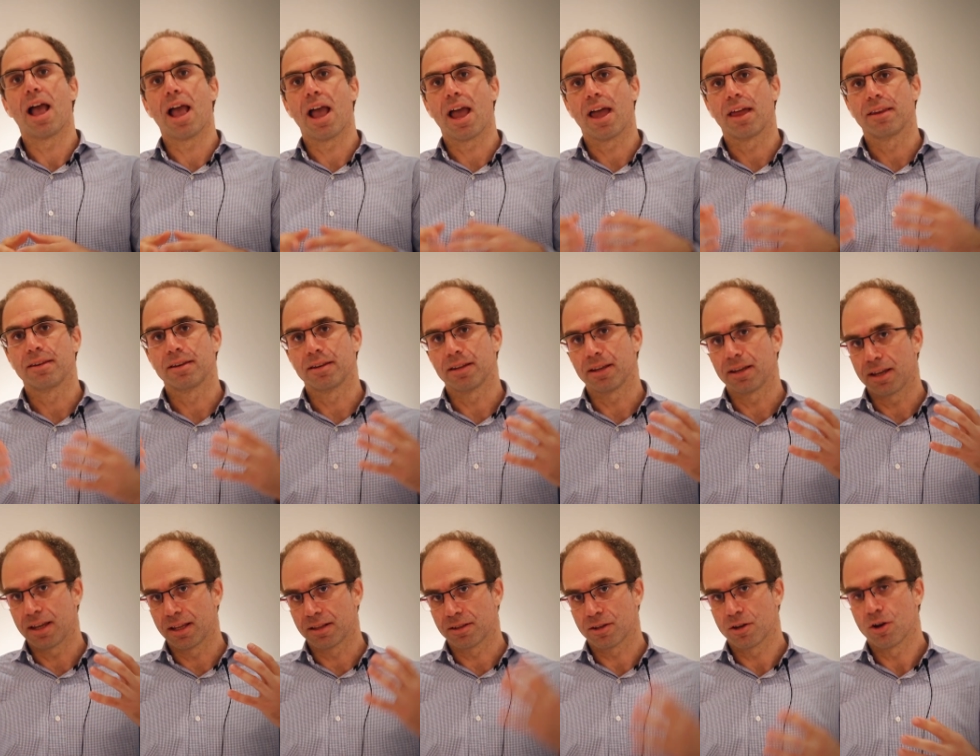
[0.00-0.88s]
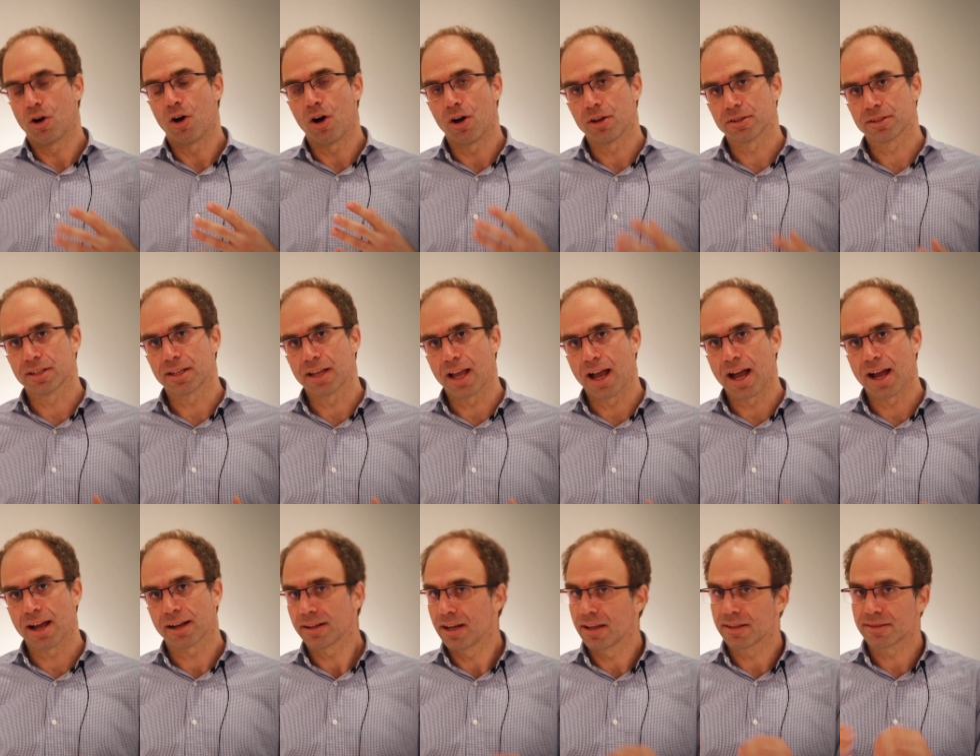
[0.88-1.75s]
and it causing
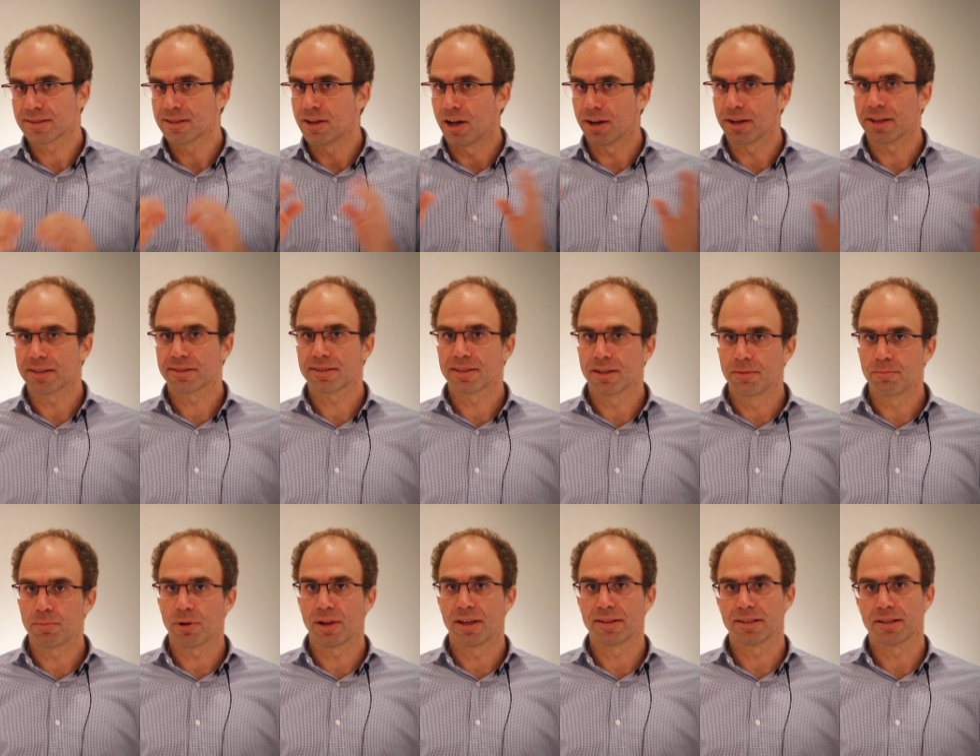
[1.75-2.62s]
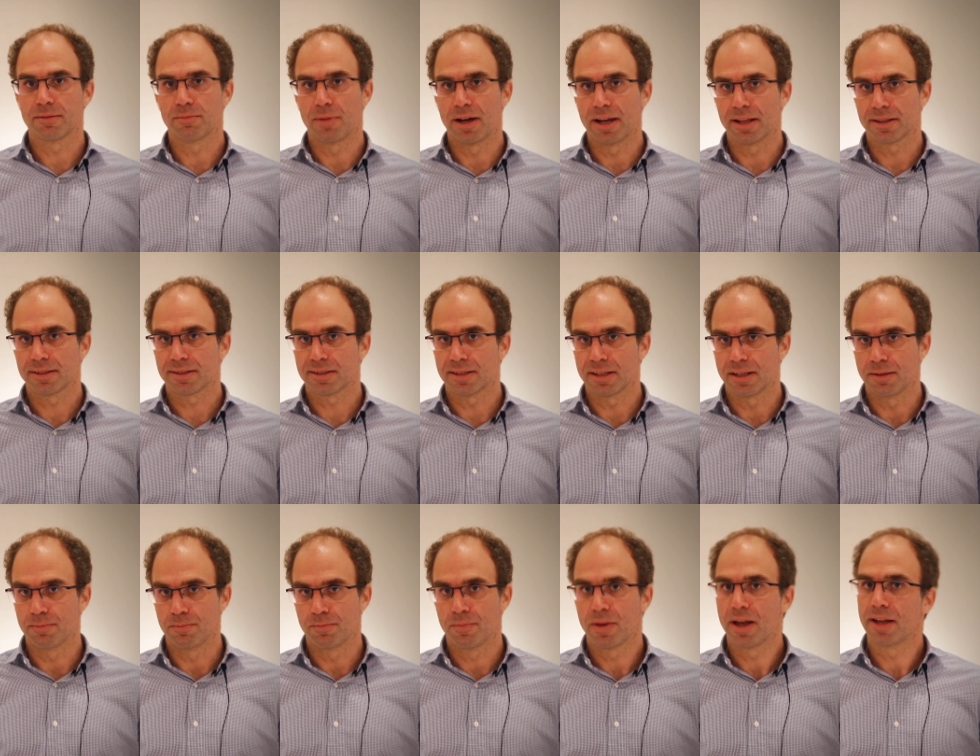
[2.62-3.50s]
acne is not as simple as it might
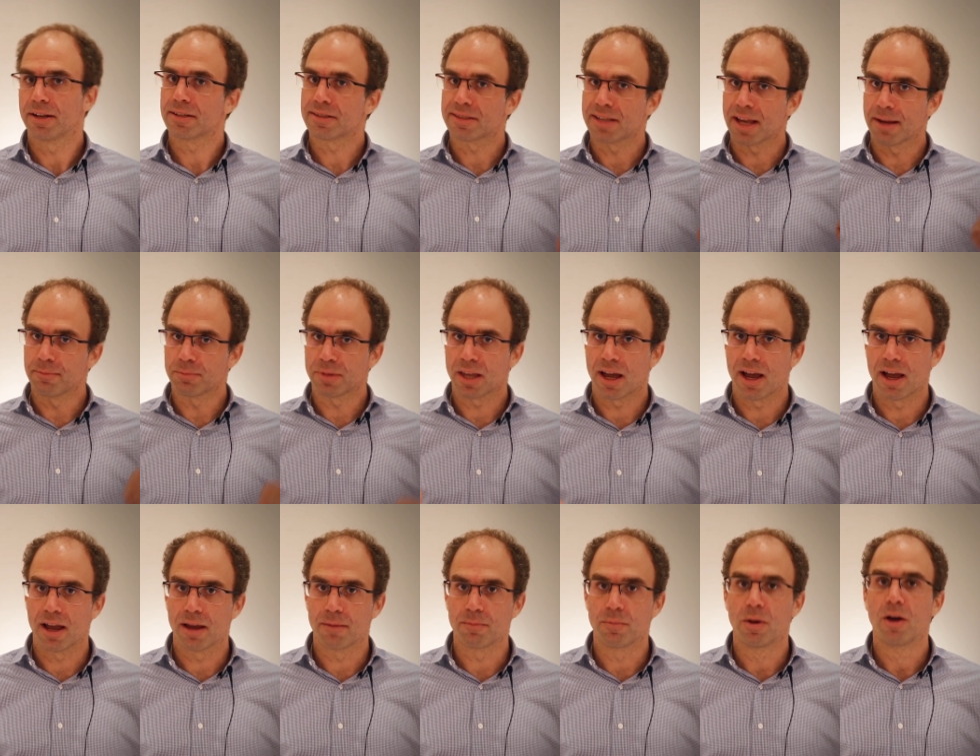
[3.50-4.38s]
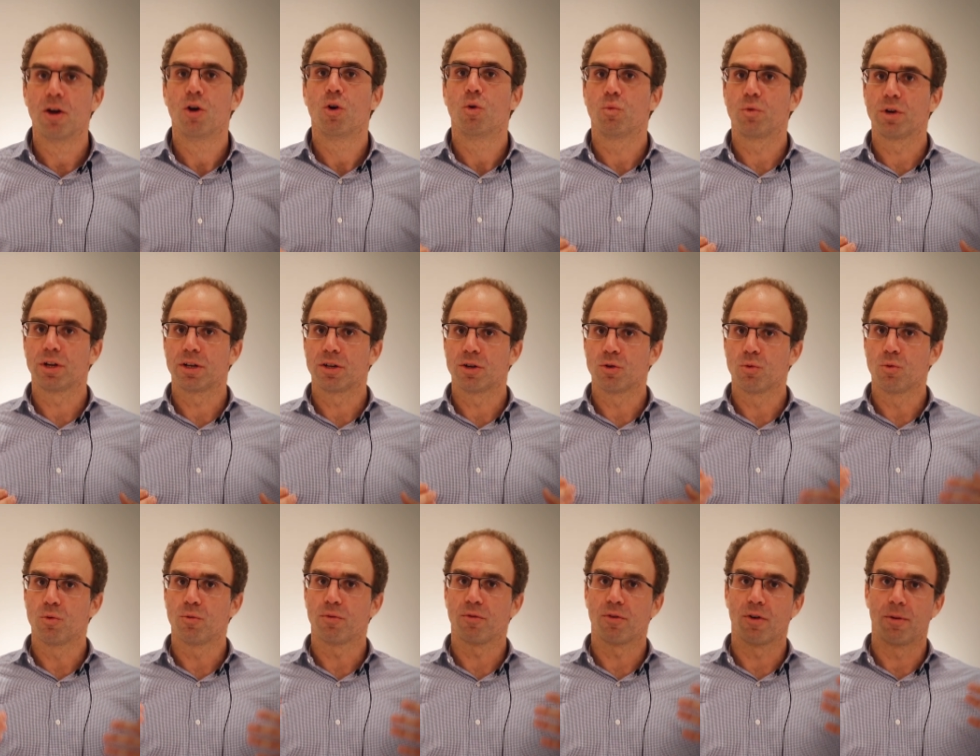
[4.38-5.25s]
seem. At the same time, we
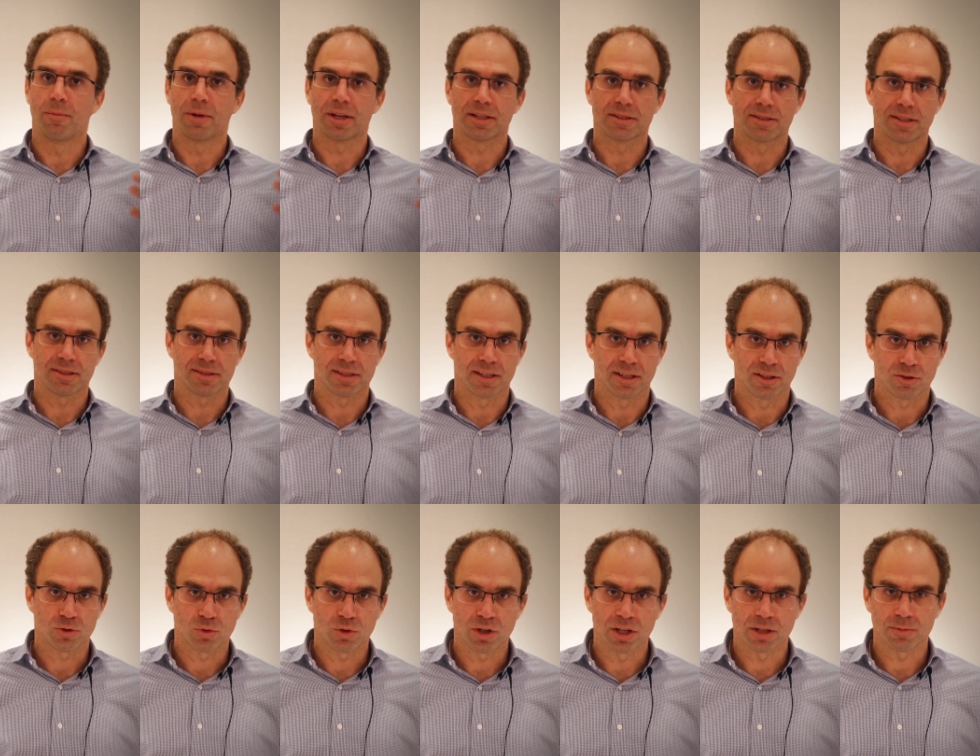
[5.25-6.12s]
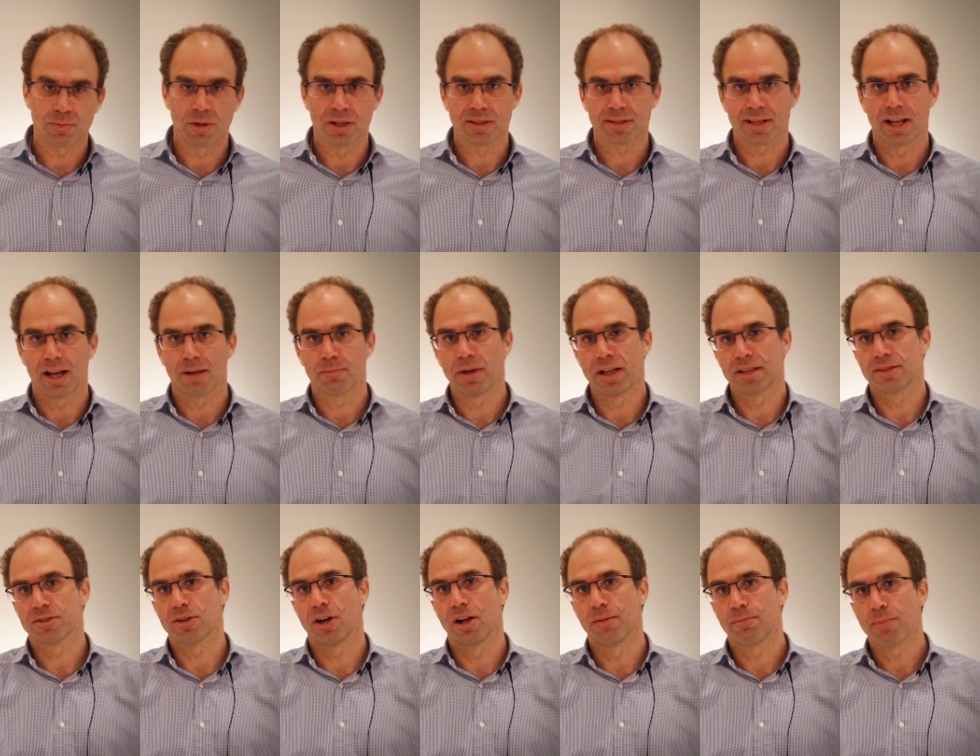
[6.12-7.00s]
knew from existing treatments like
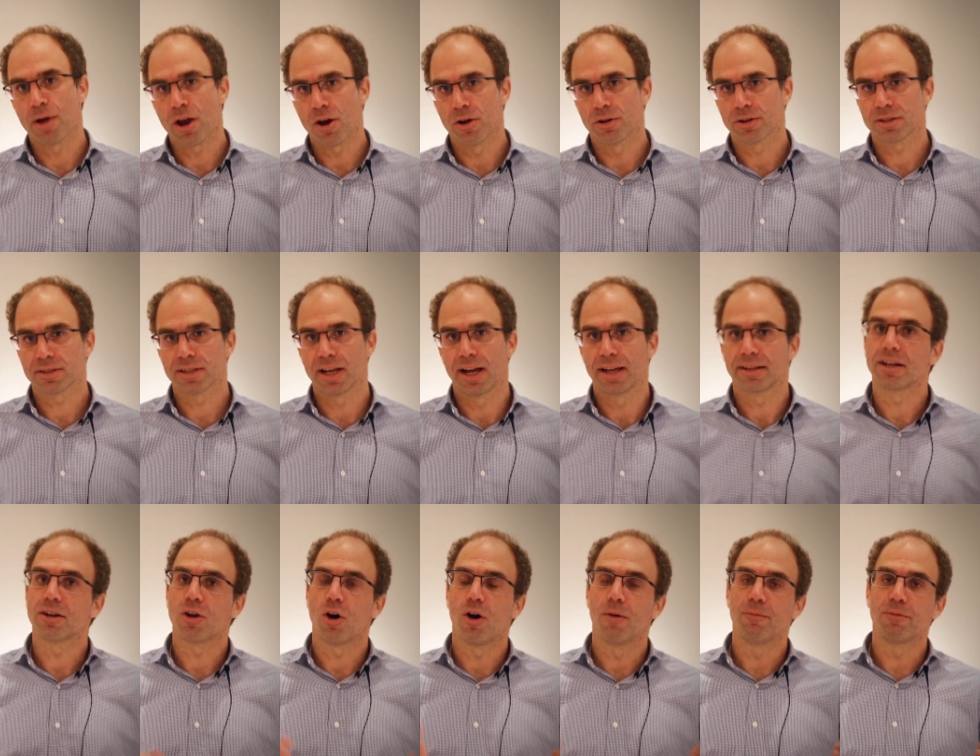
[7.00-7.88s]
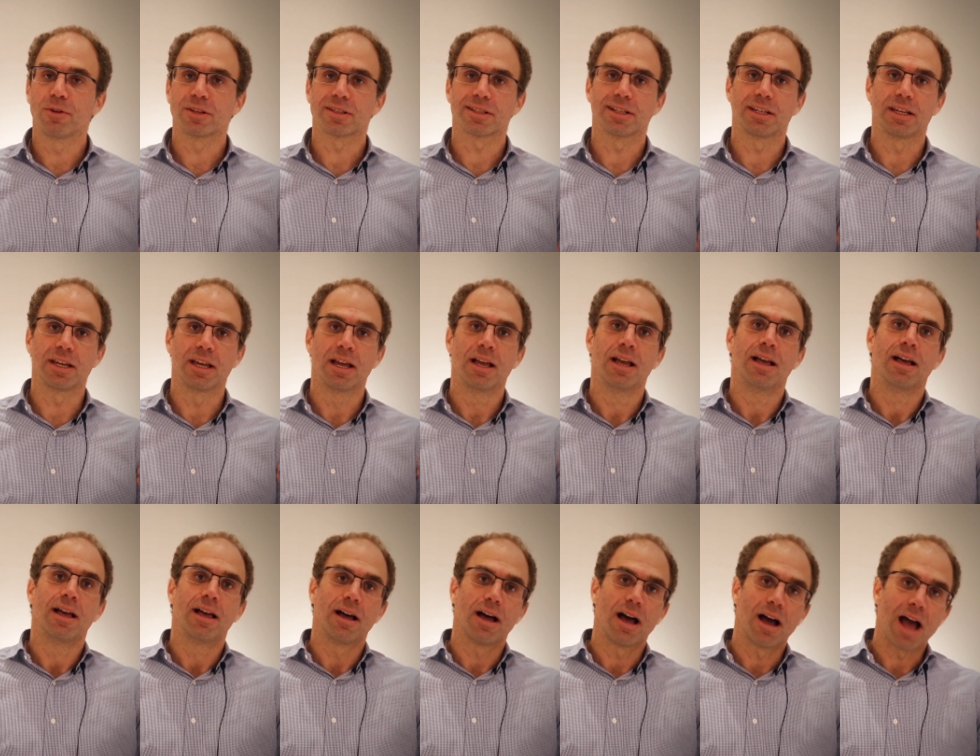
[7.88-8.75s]
benzoyl peroxide that obviously
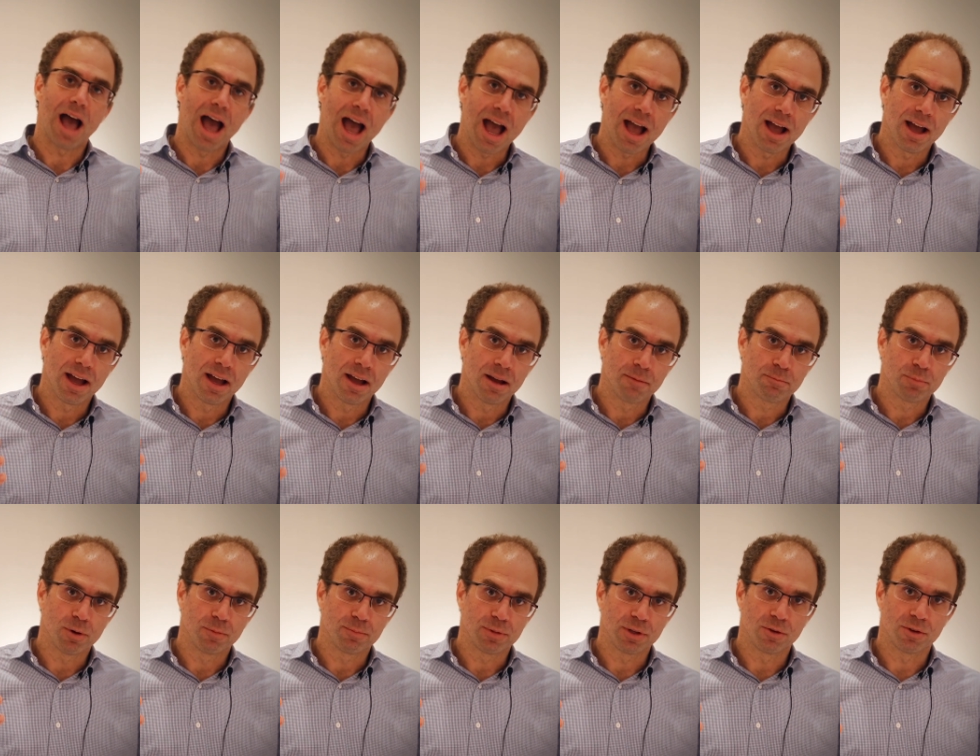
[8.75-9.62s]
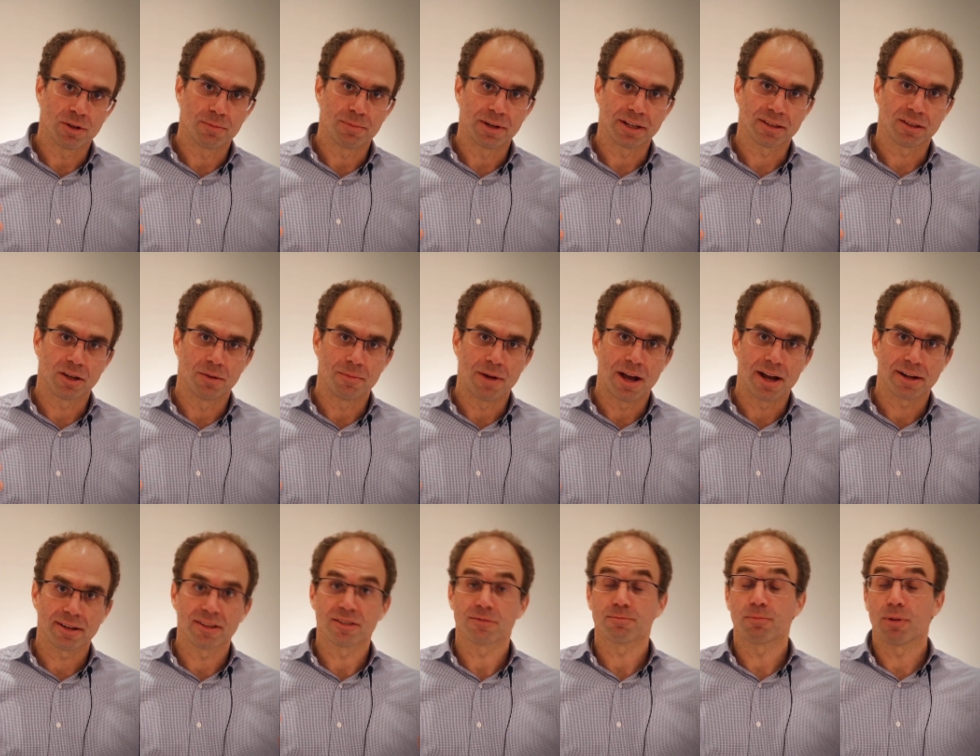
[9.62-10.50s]
uh, uh Propionibacterium
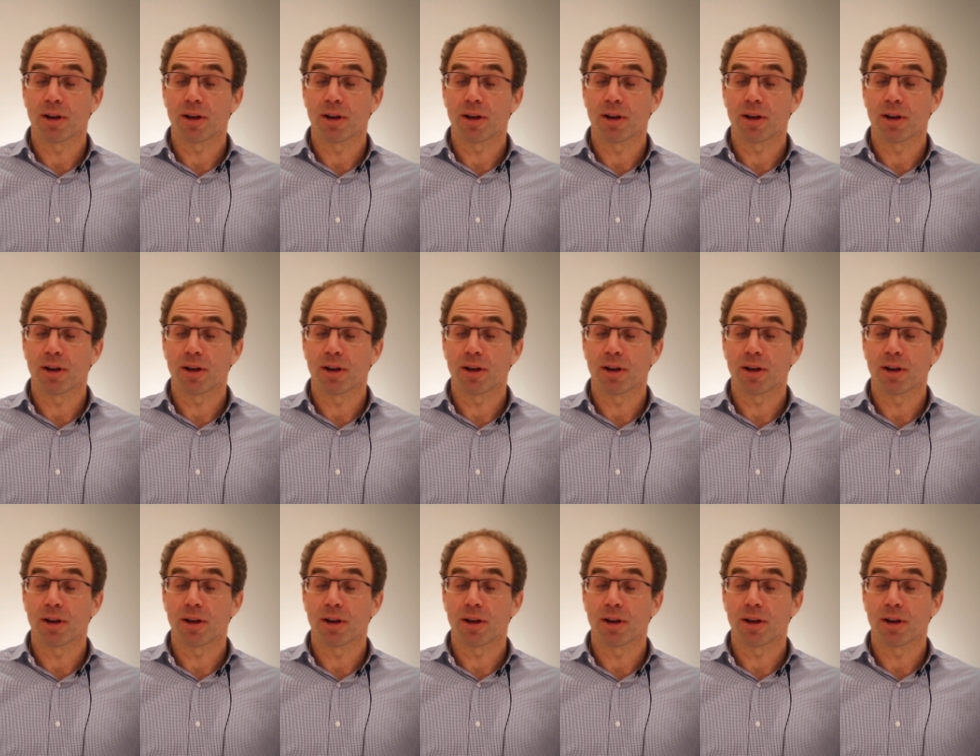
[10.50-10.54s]
acnes